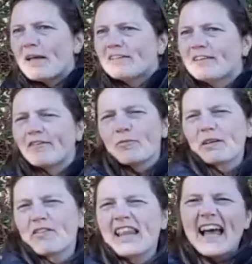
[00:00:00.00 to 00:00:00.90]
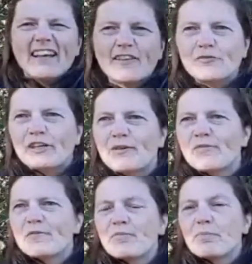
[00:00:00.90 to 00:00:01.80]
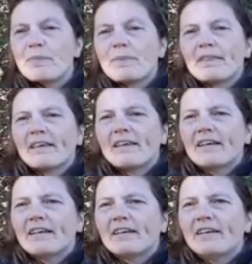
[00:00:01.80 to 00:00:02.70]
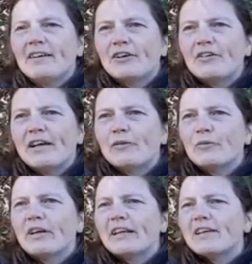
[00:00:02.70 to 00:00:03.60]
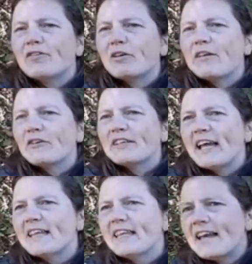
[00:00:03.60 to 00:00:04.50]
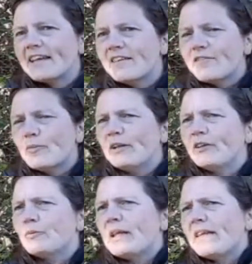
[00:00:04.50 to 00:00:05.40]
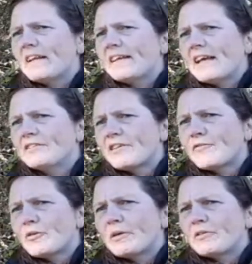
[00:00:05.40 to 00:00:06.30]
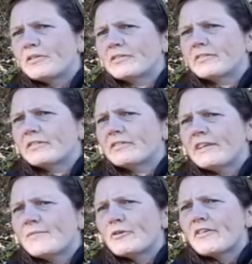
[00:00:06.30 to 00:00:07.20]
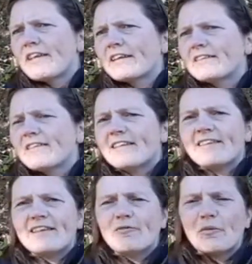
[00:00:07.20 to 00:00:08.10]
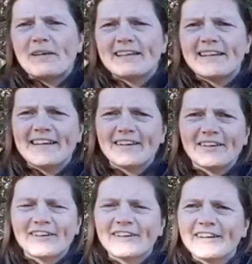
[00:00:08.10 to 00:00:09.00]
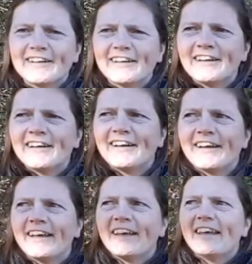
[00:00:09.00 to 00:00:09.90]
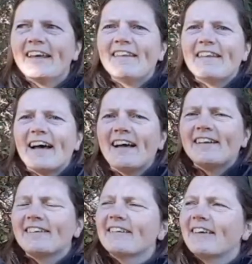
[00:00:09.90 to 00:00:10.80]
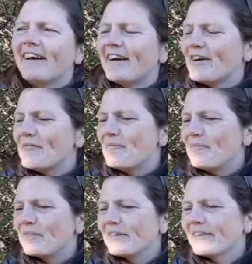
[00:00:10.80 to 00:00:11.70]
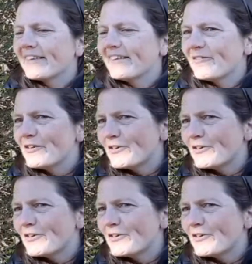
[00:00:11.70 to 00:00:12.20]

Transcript: There's a bit of a lag sometimes. All right, we're going to give it another 10 seconds. Will, can you play that again just for about 10 more seconds? Let's see what we can hear in that recording.